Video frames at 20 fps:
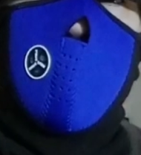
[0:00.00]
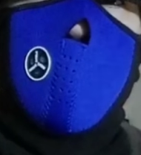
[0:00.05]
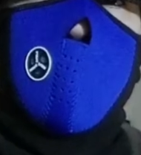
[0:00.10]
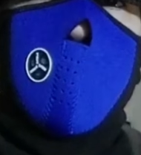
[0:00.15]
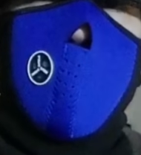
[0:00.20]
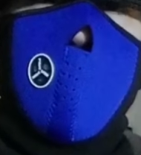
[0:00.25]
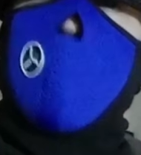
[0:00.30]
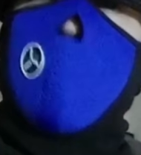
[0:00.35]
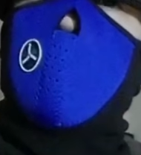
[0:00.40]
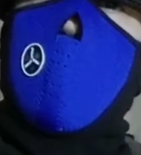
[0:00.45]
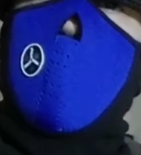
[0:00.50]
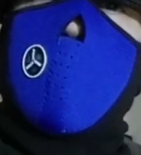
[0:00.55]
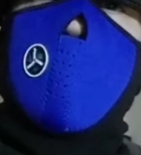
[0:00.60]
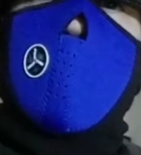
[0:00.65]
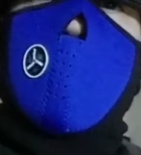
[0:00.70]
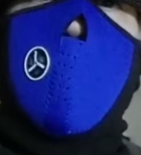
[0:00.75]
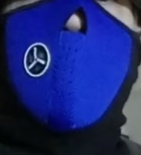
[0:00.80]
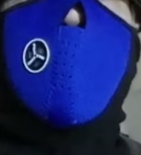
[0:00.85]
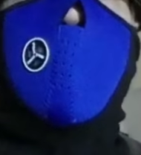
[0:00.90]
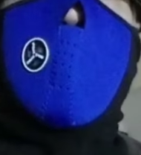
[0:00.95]
Actually, it's the
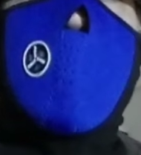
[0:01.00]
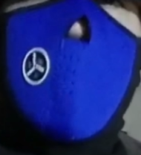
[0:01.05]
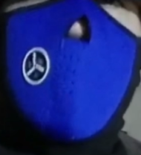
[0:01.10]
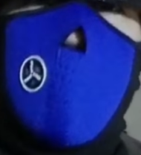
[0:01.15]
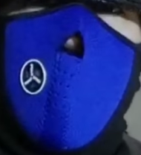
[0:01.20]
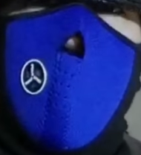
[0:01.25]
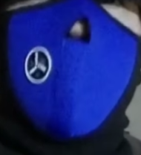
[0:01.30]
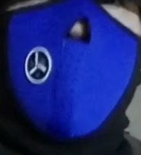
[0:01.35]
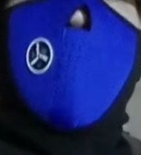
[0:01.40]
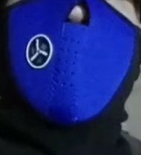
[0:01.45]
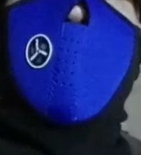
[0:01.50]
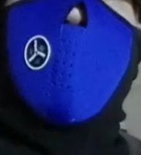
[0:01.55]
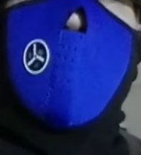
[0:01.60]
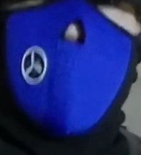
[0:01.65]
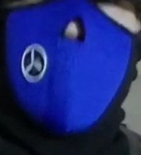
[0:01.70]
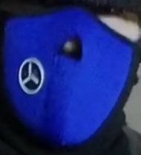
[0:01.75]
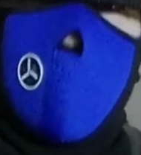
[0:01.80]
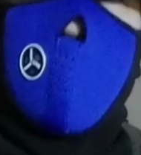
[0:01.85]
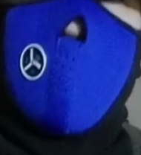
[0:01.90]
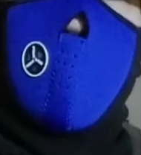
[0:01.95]
Mijia
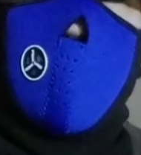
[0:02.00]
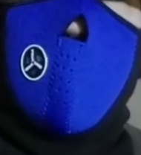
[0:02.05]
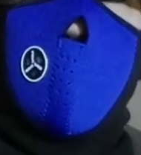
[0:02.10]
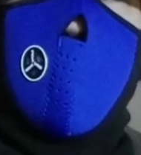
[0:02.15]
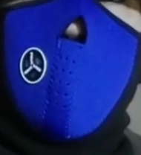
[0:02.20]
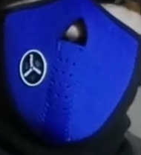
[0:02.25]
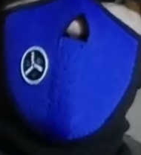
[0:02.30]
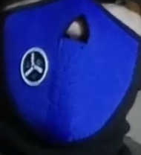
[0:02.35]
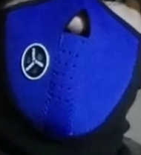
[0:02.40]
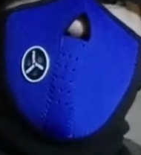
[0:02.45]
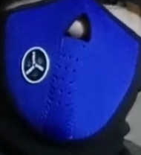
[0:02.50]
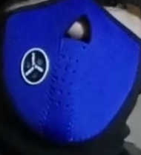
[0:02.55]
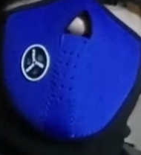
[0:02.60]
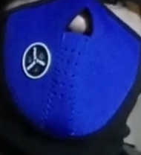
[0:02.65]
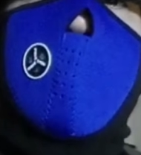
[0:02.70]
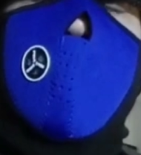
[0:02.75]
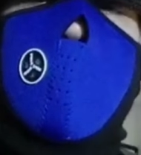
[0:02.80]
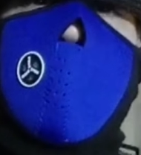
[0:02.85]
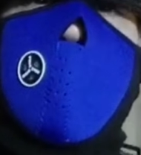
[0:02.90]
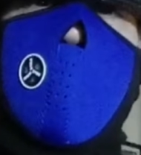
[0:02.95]
Mi Sphere
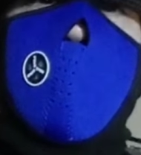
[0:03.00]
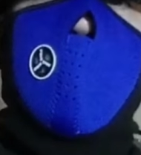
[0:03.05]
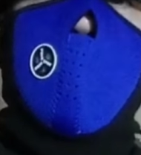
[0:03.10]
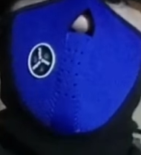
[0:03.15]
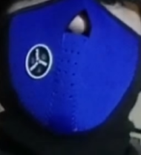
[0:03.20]
360.